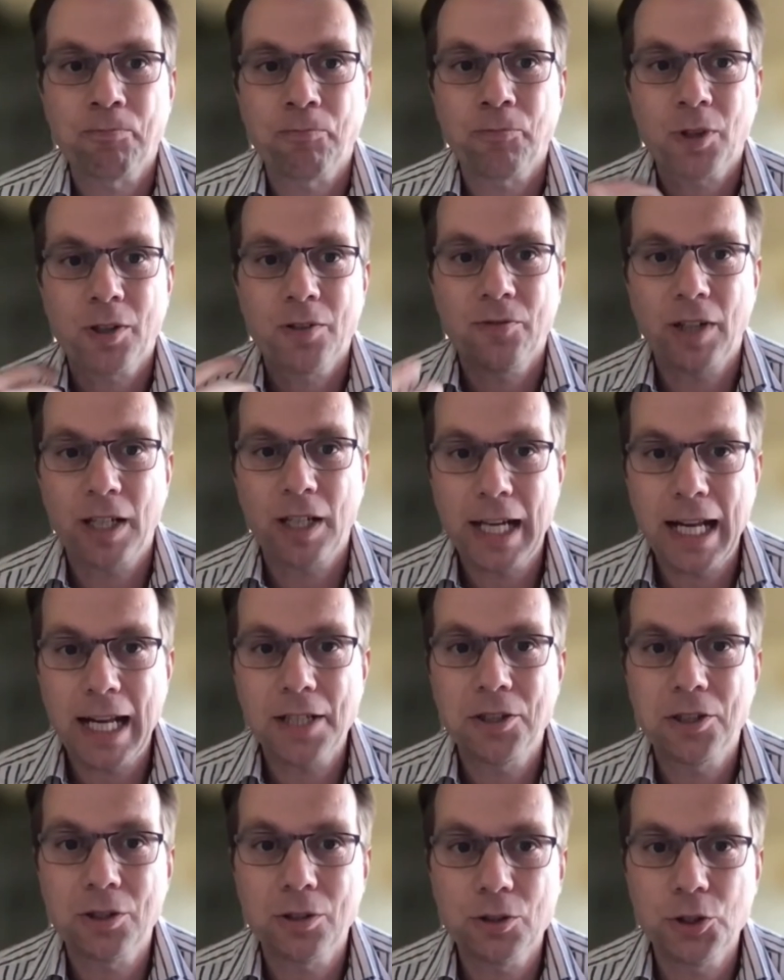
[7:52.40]

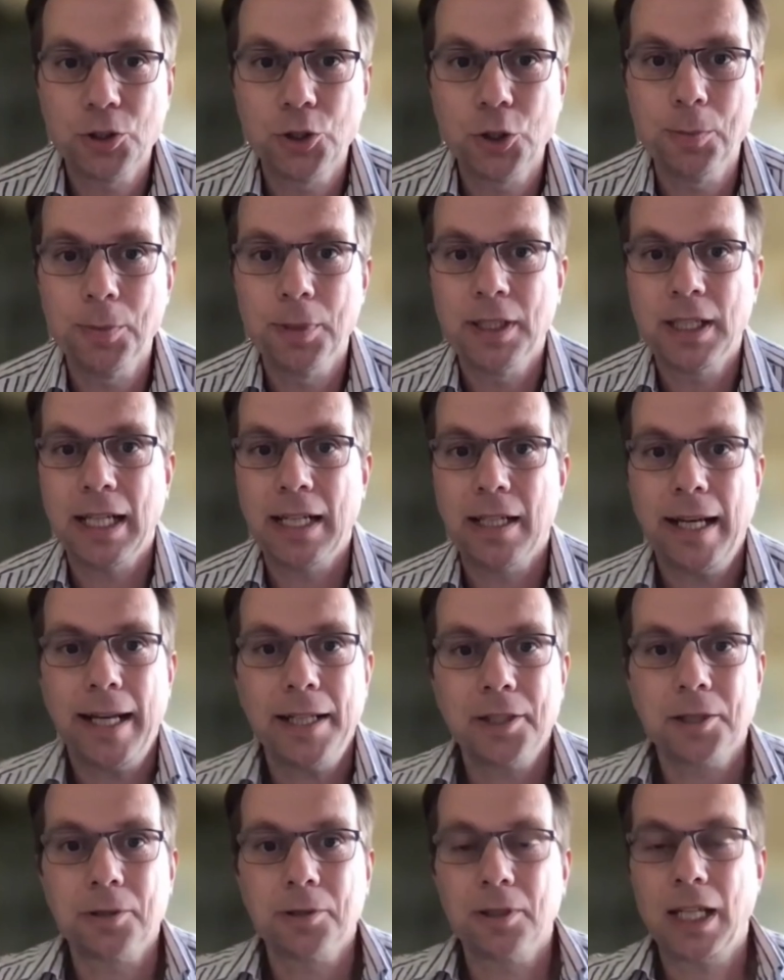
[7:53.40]
financial, human, and
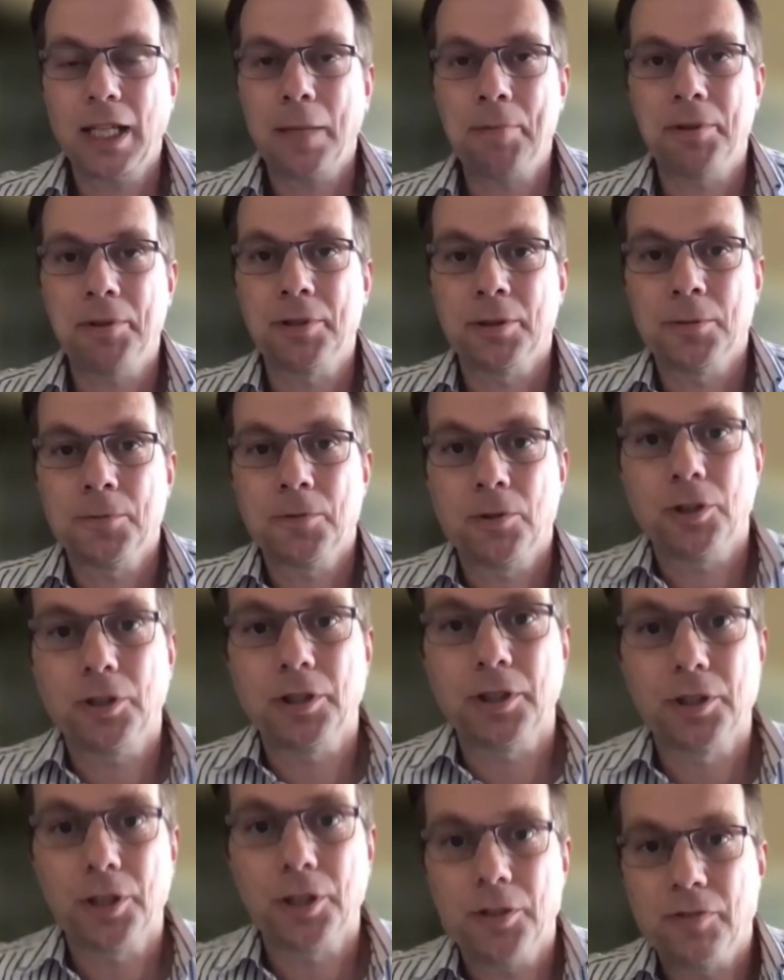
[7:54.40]
natural capital to
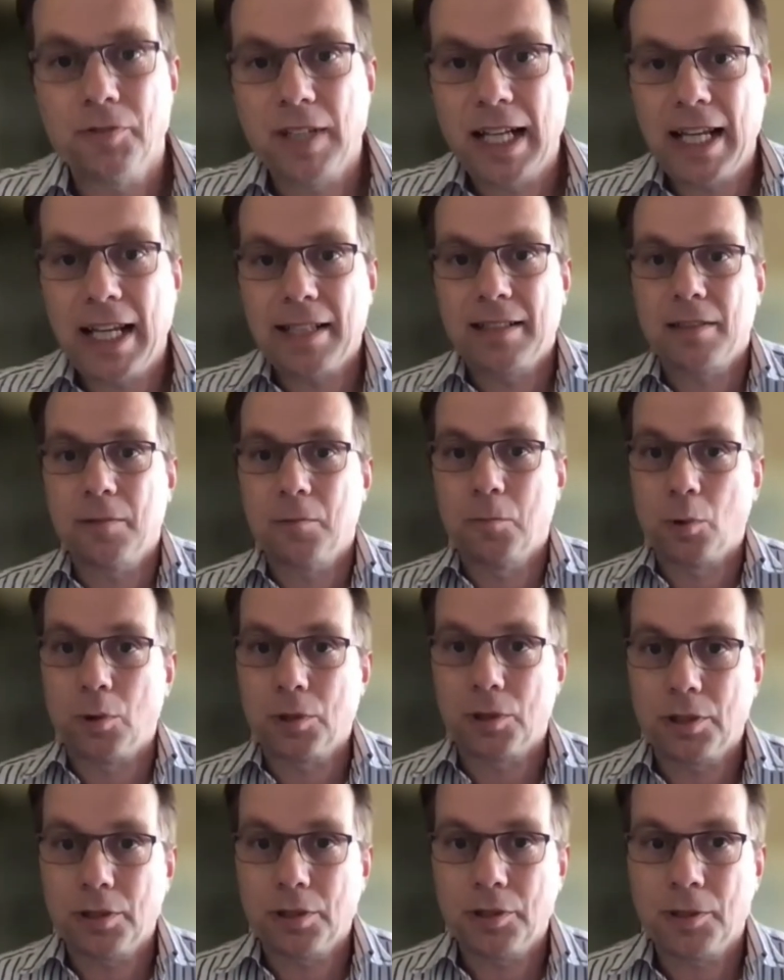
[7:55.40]
conserve lands and
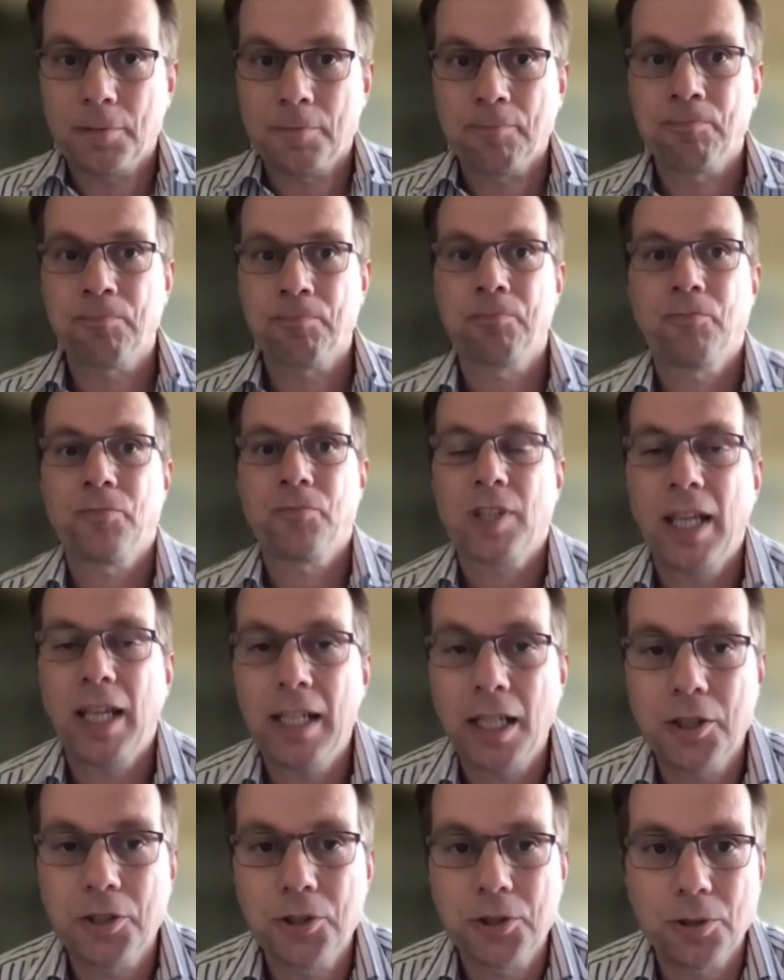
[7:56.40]
waters and
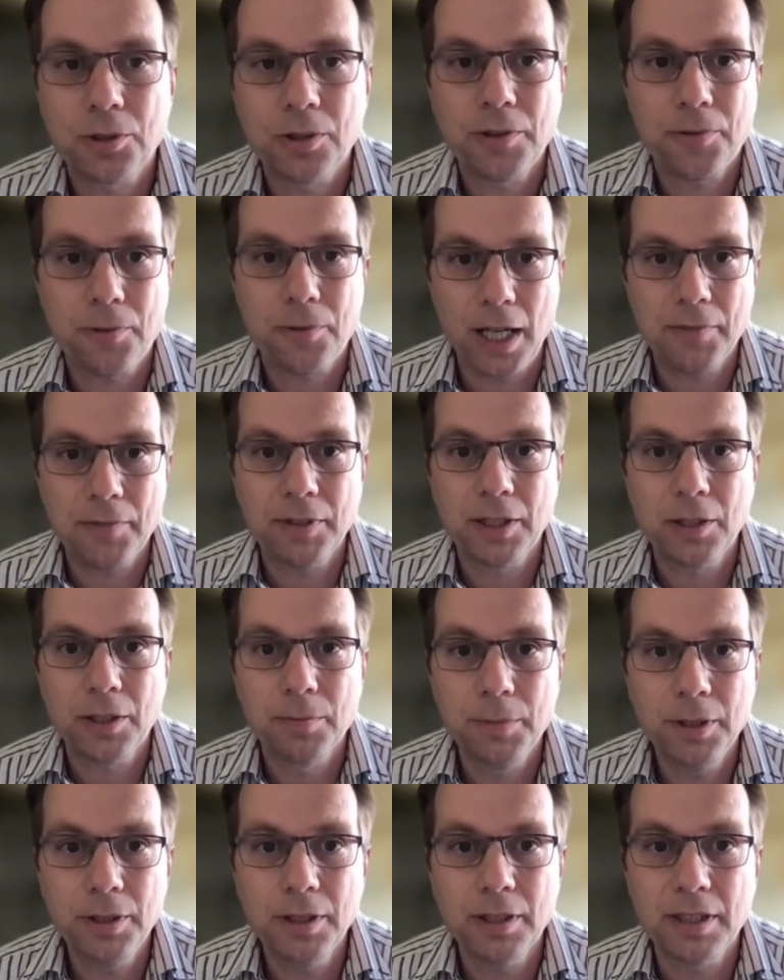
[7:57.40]
ensure thriving
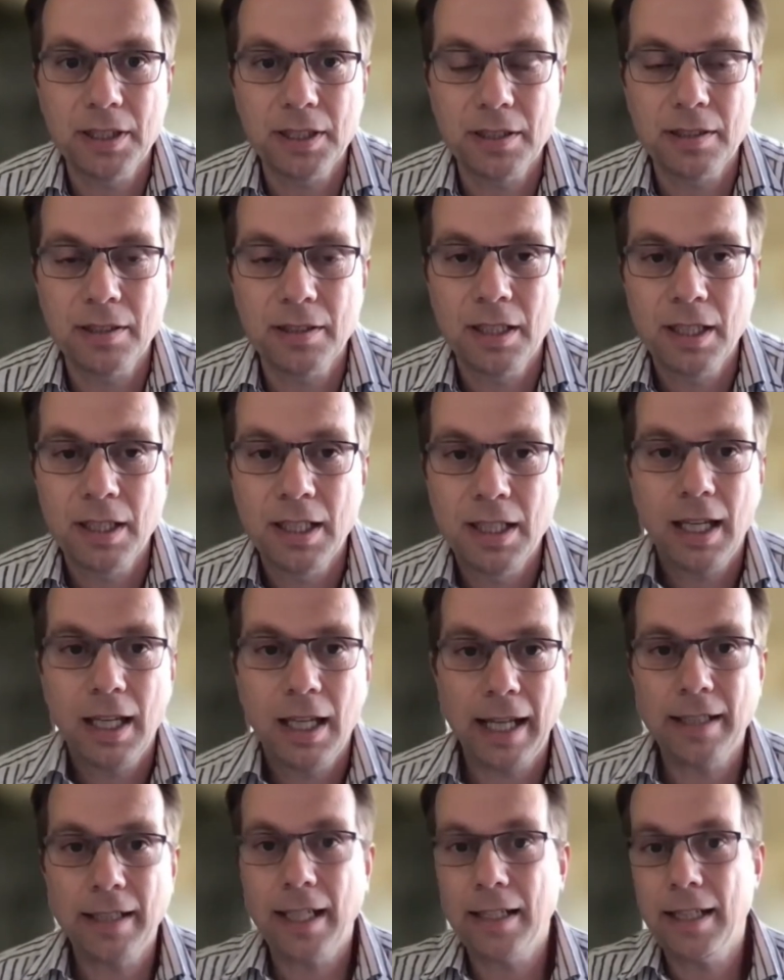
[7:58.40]
communities.
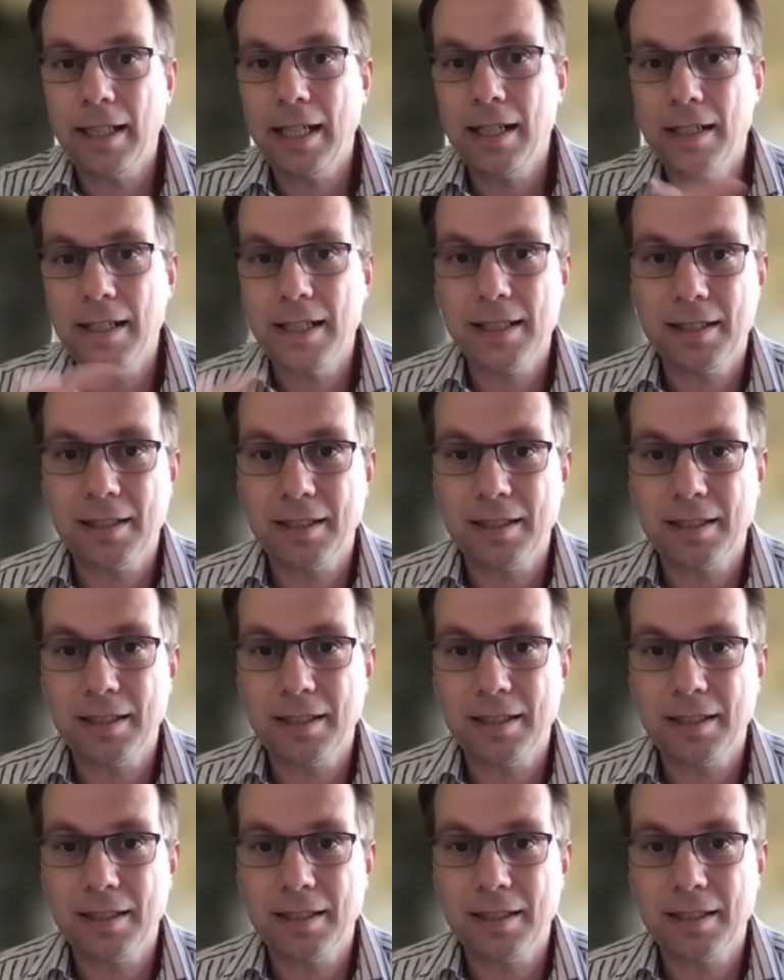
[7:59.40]
And then they list